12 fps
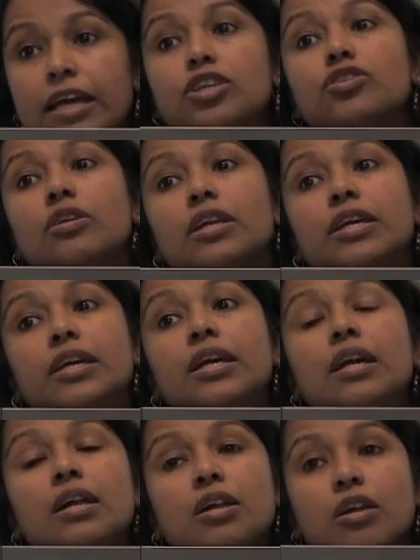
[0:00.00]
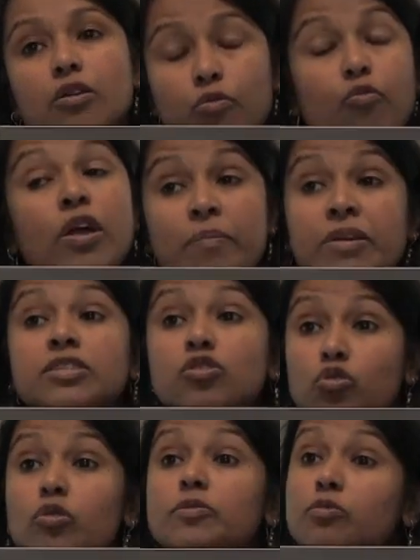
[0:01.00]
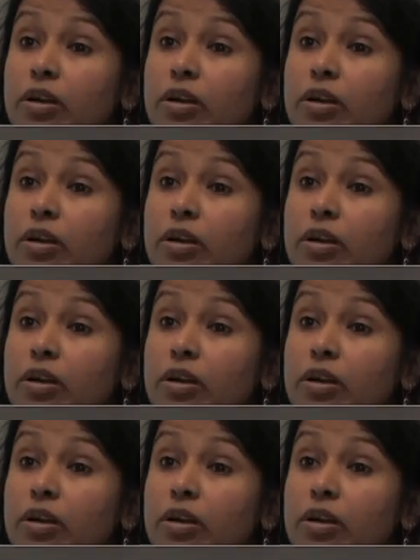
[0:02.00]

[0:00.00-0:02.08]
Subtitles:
actually, women's groups,